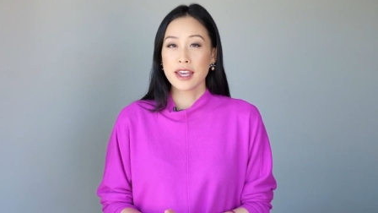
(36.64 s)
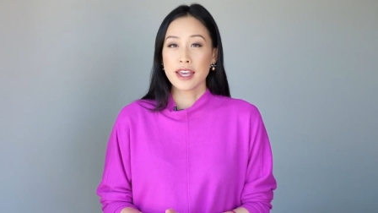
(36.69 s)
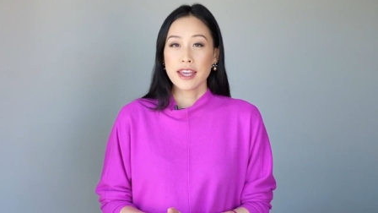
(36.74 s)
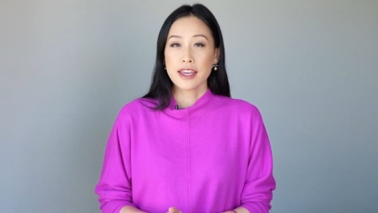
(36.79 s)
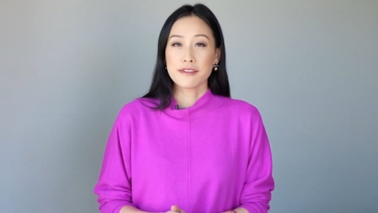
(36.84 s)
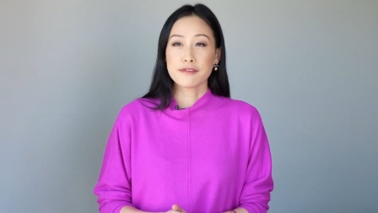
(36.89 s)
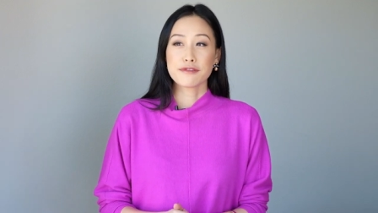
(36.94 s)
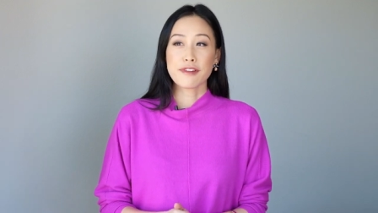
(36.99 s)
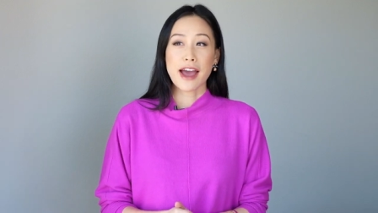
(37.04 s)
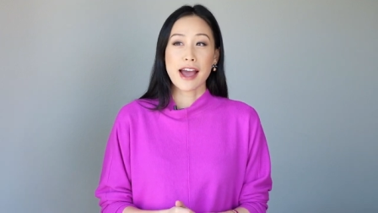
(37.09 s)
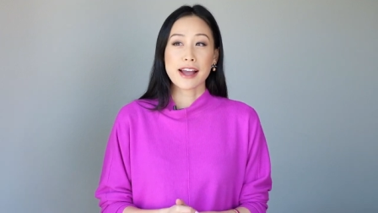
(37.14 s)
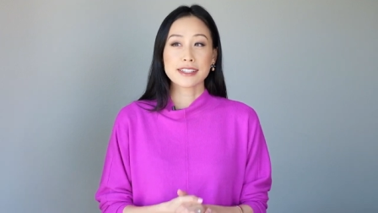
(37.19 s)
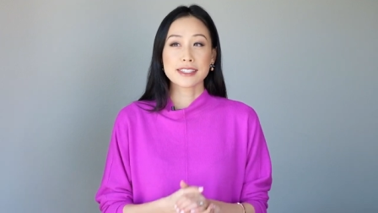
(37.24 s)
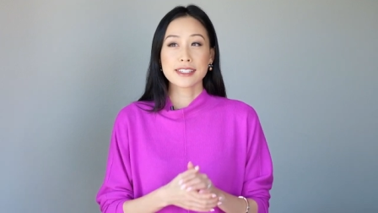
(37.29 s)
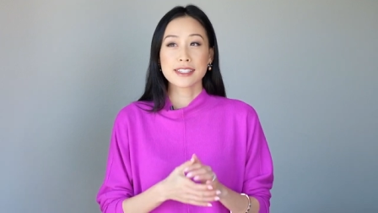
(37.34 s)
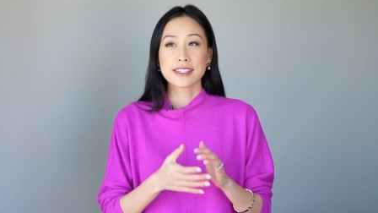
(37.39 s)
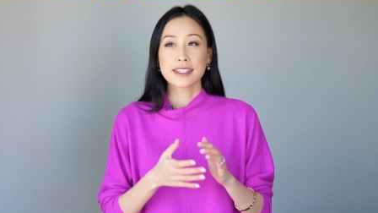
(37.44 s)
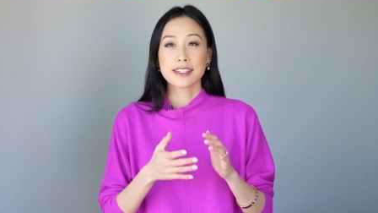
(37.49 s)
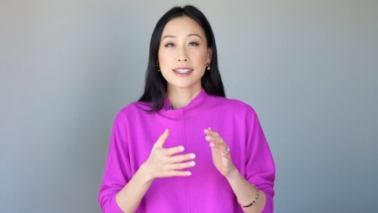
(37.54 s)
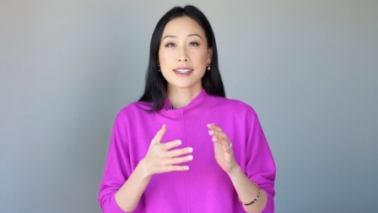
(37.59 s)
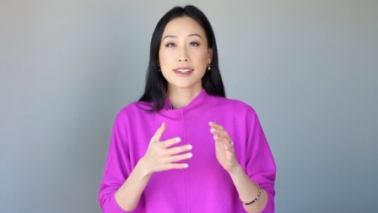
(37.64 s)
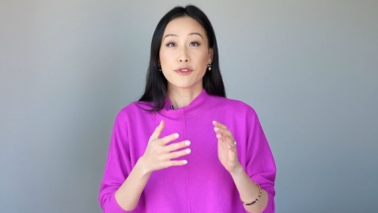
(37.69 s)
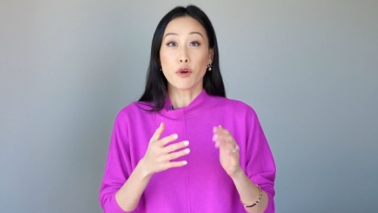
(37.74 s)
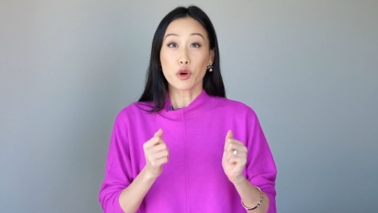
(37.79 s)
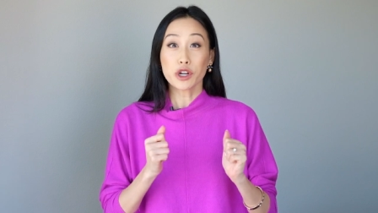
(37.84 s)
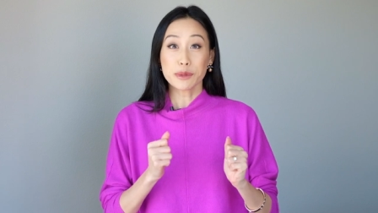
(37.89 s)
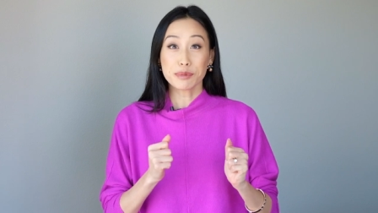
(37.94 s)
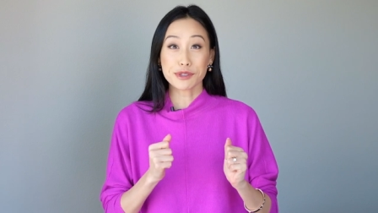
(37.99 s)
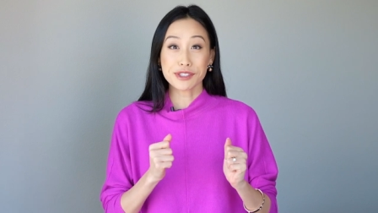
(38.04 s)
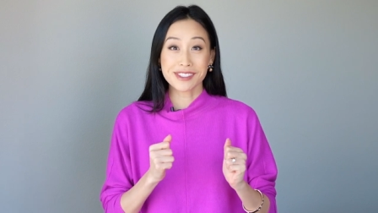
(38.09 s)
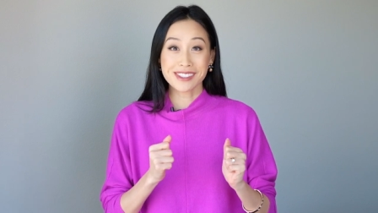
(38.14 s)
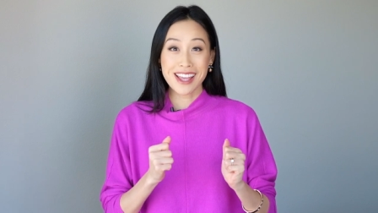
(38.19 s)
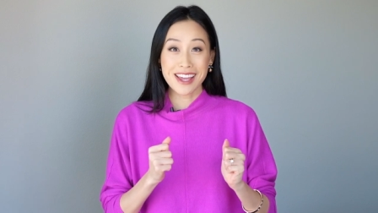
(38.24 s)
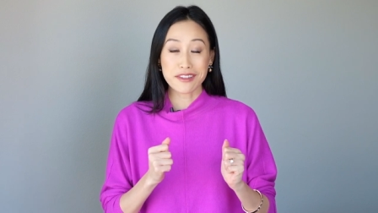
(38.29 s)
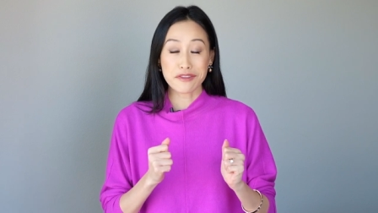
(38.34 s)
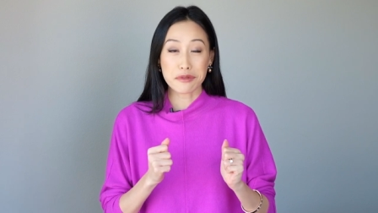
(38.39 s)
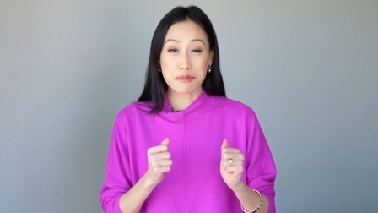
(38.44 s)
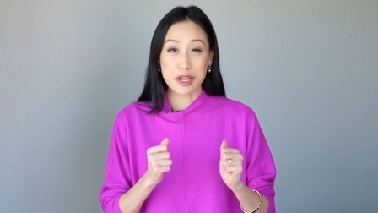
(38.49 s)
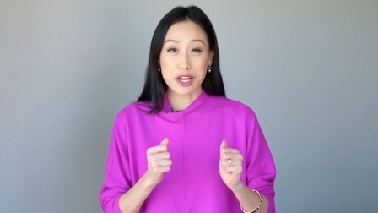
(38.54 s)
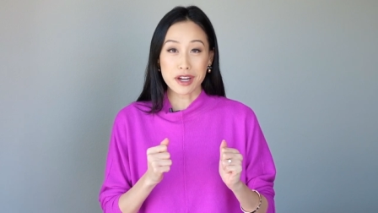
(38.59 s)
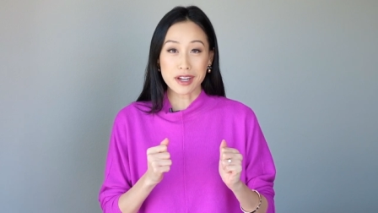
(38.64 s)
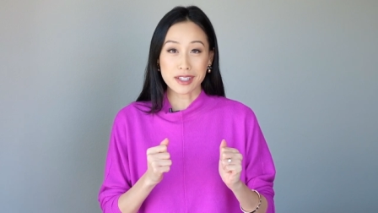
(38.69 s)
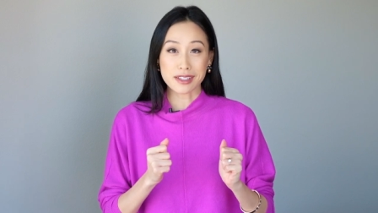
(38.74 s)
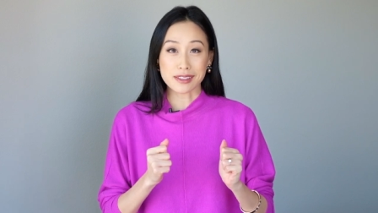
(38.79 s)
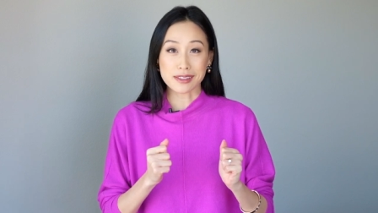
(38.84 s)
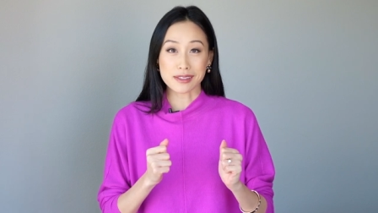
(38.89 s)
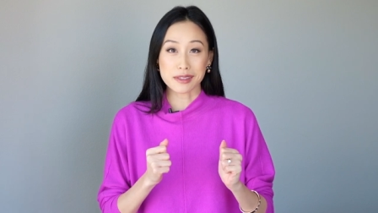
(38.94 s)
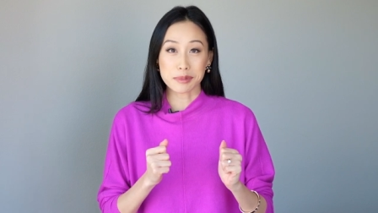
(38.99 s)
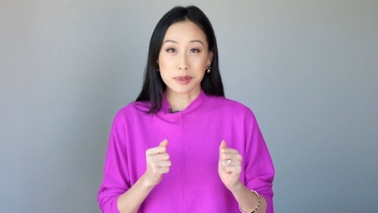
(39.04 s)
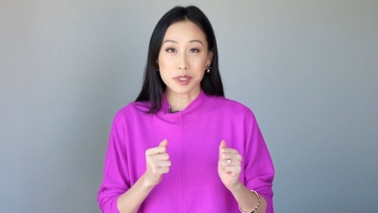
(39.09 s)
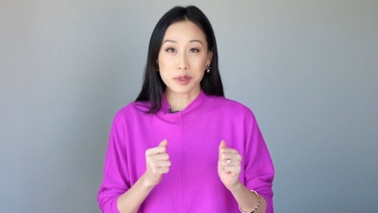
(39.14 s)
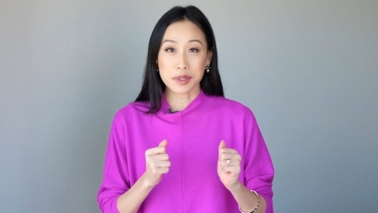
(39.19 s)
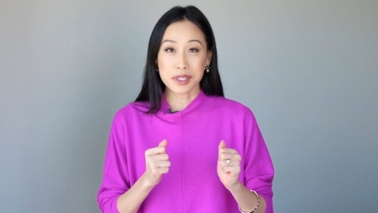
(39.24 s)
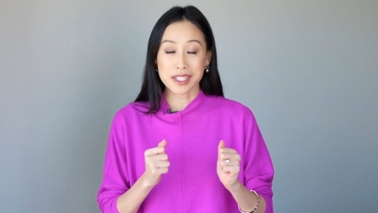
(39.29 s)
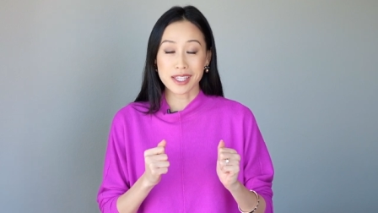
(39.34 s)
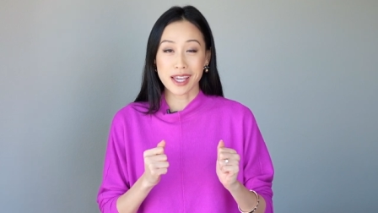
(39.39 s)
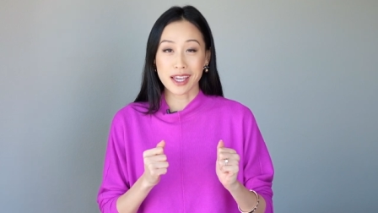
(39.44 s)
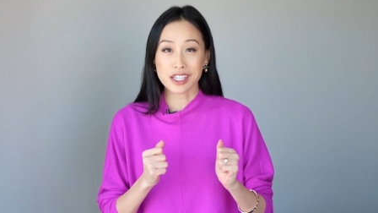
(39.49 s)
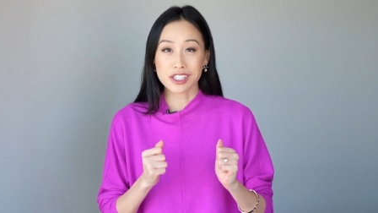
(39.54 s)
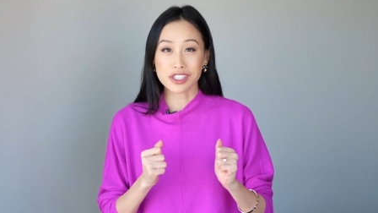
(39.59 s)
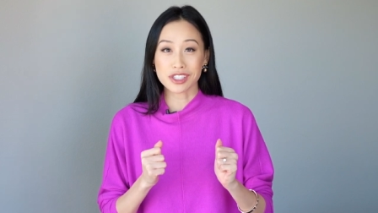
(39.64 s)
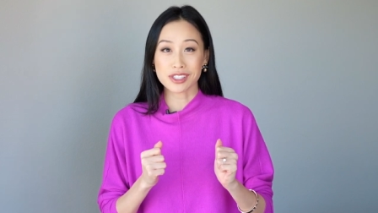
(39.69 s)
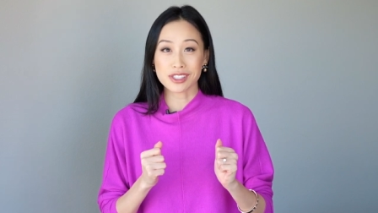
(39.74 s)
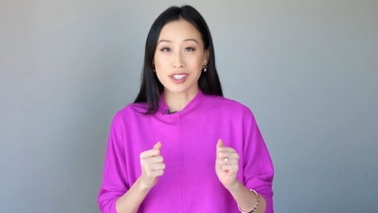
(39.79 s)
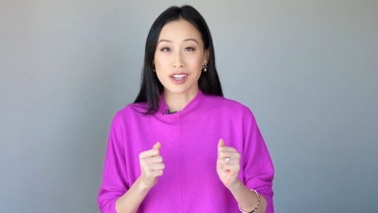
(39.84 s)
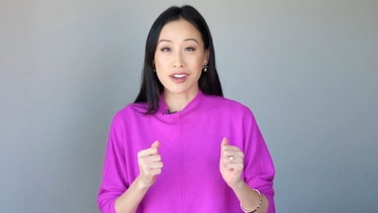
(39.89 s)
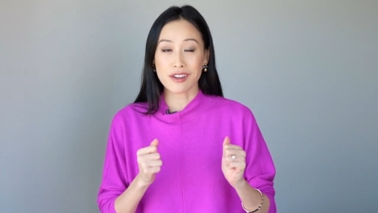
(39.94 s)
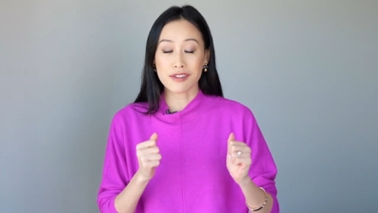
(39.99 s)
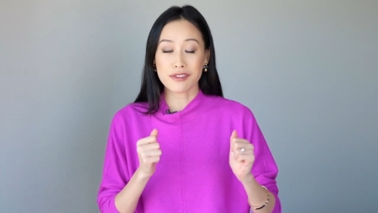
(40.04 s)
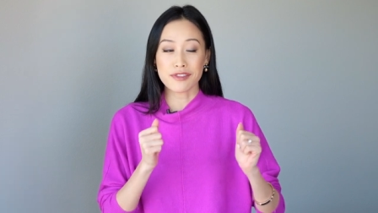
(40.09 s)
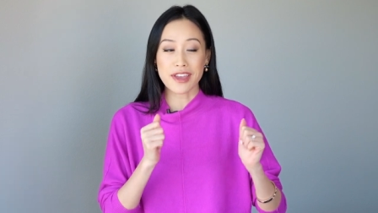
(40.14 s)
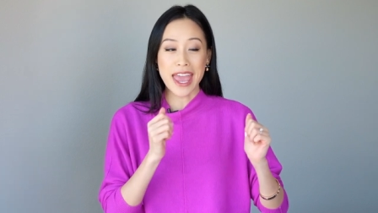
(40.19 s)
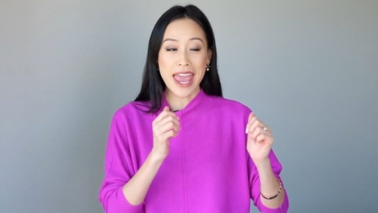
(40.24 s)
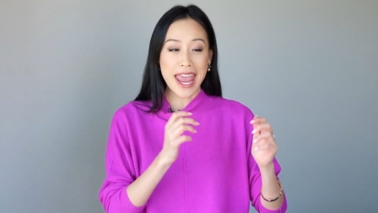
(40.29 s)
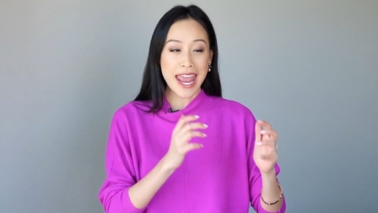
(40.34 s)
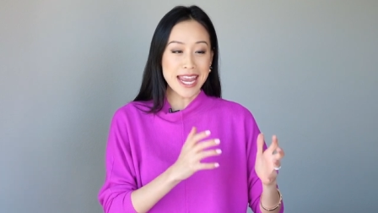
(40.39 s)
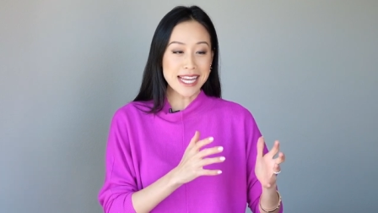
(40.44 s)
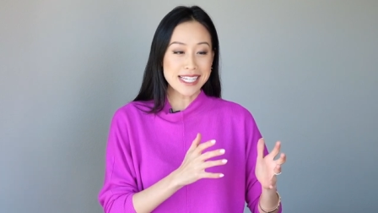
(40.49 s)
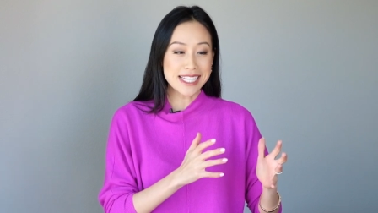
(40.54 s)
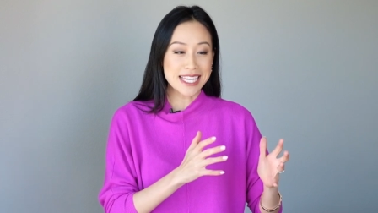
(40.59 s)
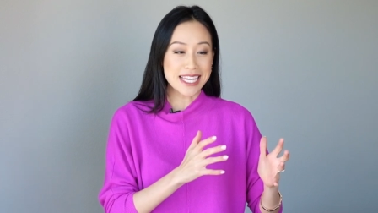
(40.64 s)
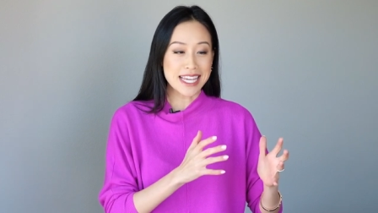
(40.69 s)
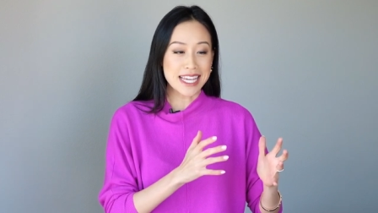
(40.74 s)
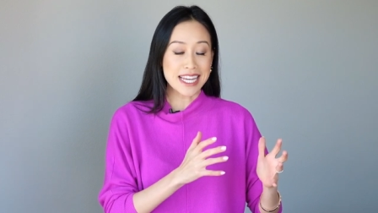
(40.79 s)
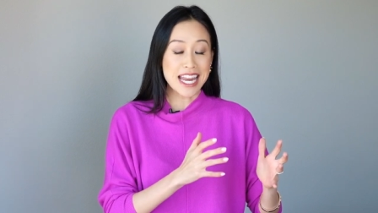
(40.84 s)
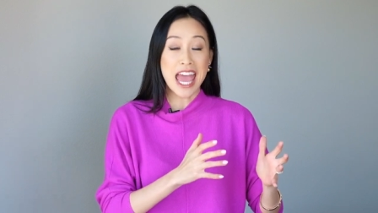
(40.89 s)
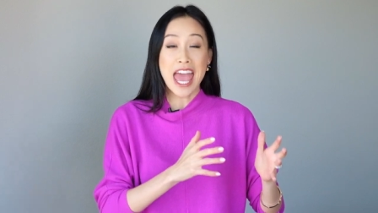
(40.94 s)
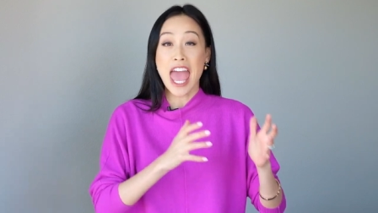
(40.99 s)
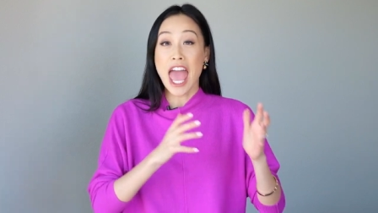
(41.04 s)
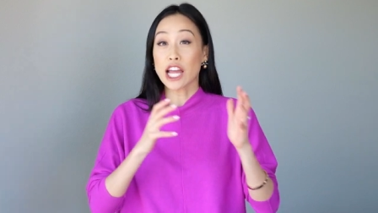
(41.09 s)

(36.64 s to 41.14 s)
In fact, 40% of Americans between the ages of 18